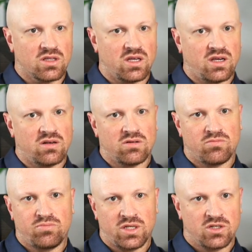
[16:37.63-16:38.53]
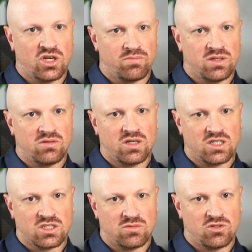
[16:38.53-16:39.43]
They had a big jump in
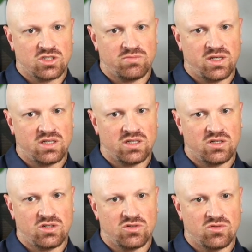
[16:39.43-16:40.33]
customer spending,